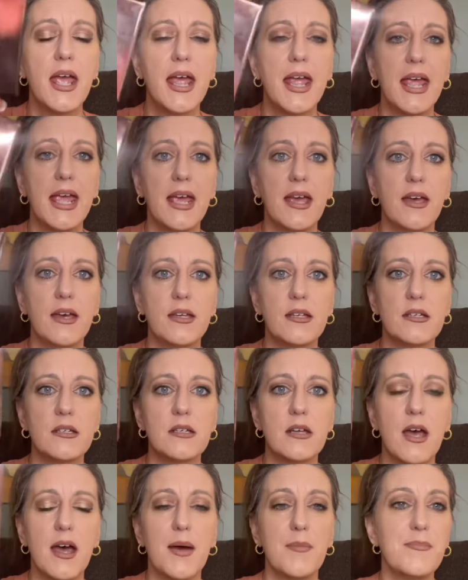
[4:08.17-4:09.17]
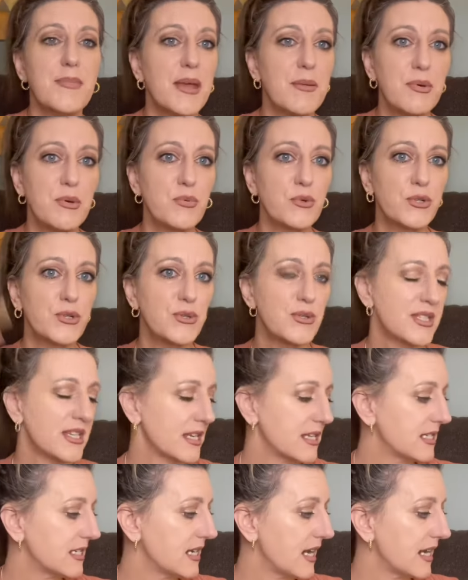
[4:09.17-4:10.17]
And maybe we'll use
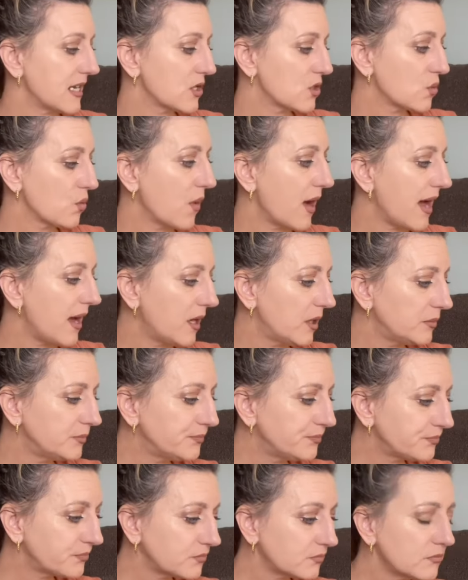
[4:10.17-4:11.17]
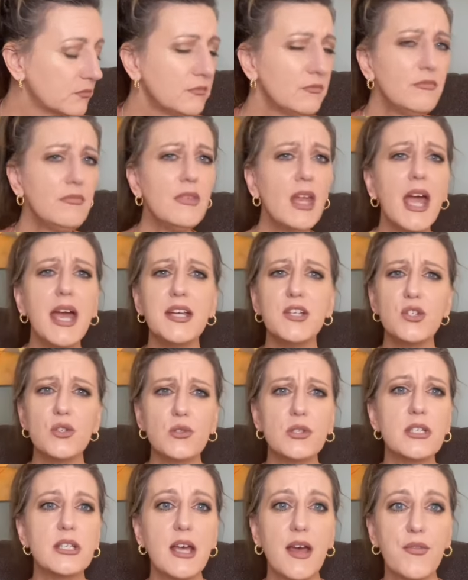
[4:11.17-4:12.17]
that today as well. I do
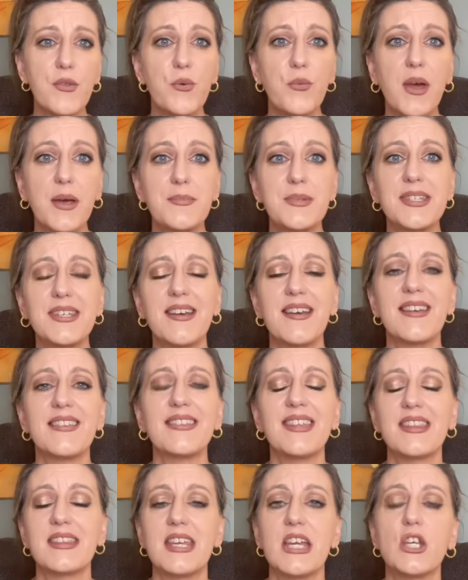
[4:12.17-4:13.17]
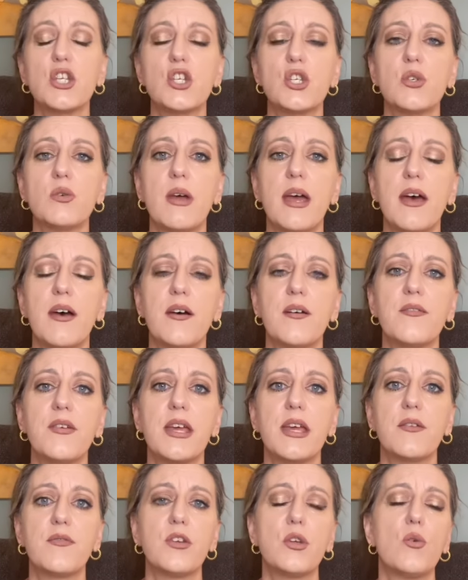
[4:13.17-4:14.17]
see on the website that they do have,
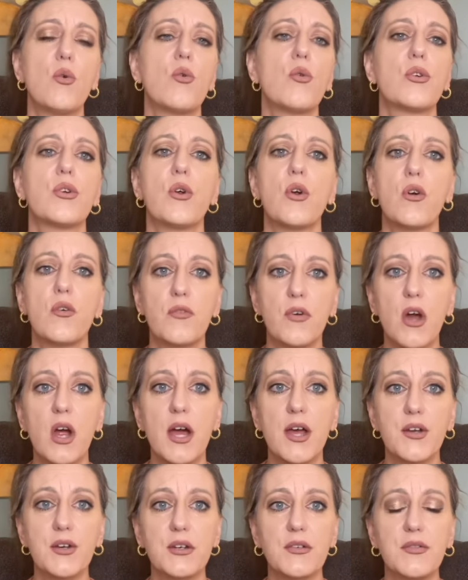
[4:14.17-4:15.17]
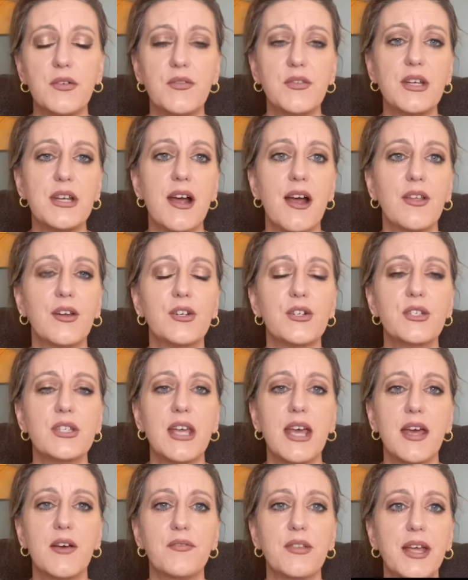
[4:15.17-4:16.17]
if you order over $150,
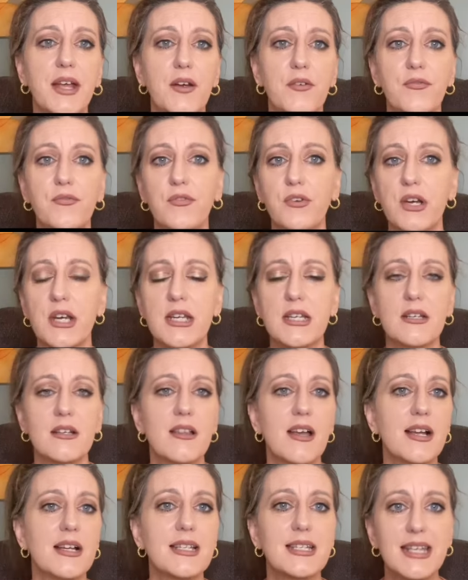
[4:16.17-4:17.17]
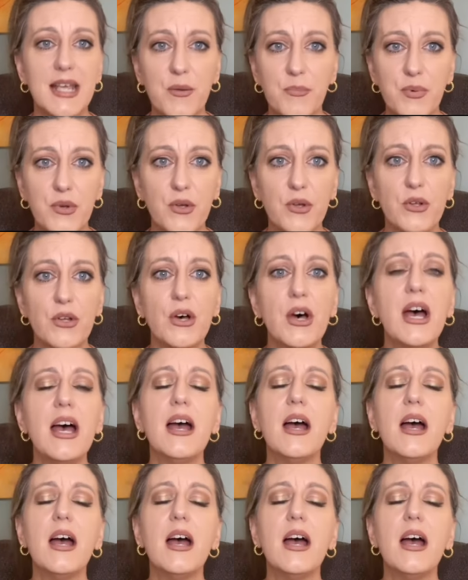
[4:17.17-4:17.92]
they have like a free deluxe sample